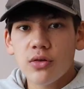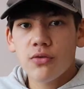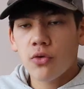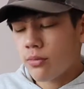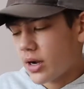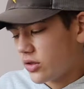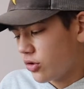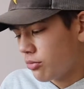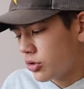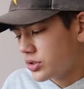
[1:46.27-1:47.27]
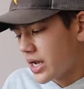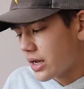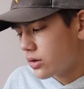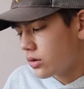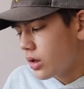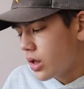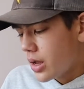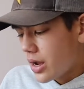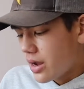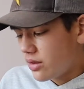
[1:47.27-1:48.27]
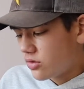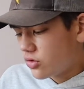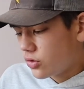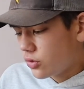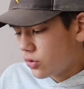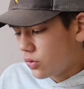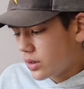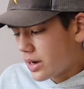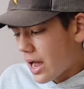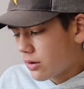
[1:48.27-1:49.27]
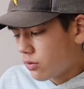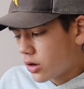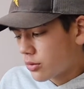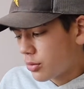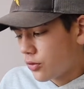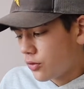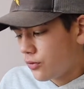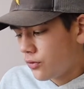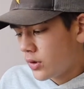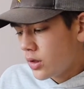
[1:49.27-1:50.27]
for my terminal tackle, and then 2 non-waterproof